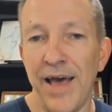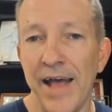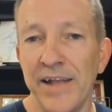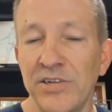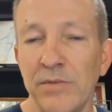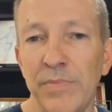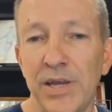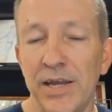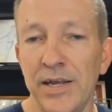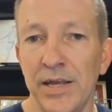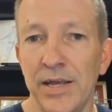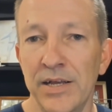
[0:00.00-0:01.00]
That to
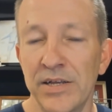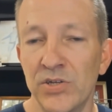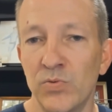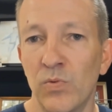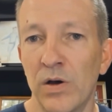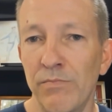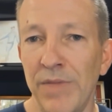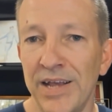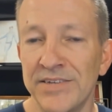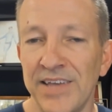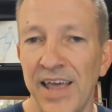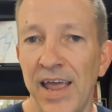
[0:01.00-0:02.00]
me is what
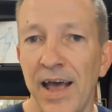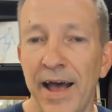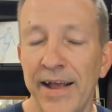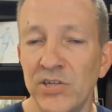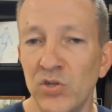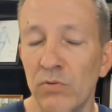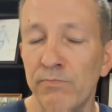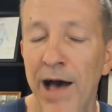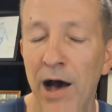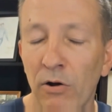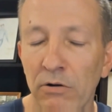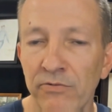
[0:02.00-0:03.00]
makes AI so
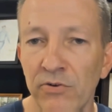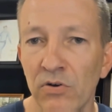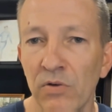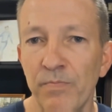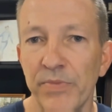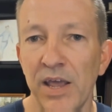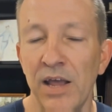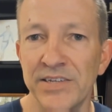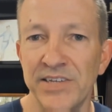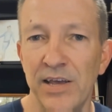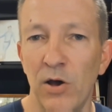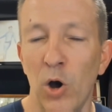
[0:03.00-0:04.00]
powerful,
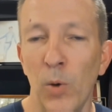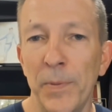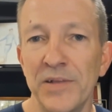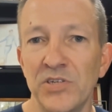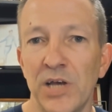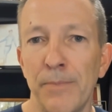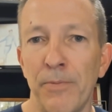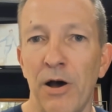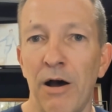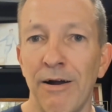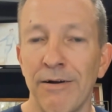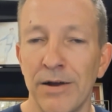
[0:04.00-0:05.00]
because it opens up
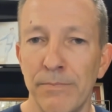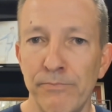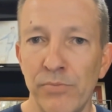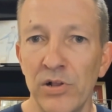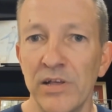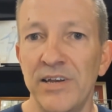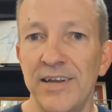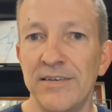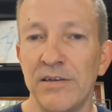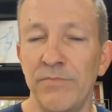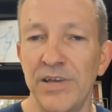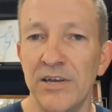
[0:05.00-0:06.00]
our
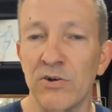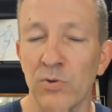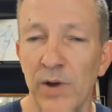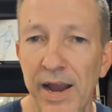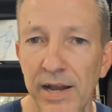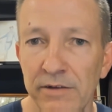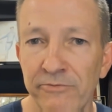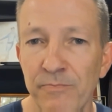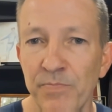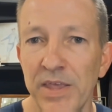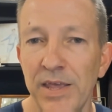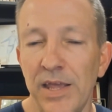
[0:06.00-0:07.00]
ability to be
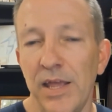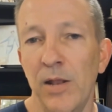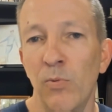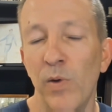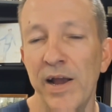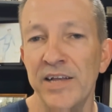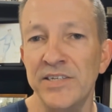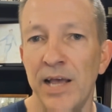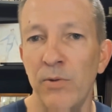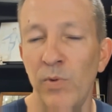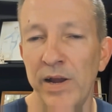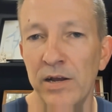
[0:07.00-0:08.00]
creative in
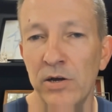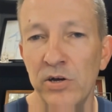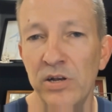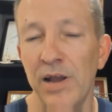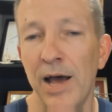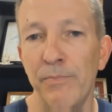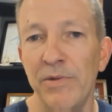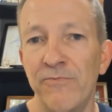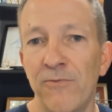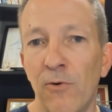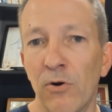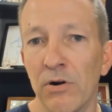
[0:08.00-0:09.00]
ways that we could not
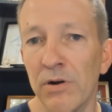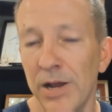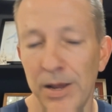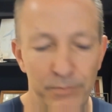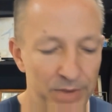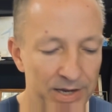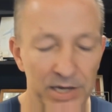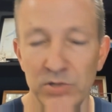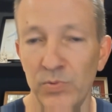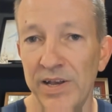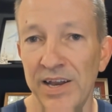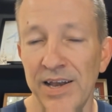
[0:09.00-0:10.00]
before
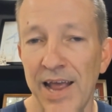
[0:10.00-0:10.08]
because we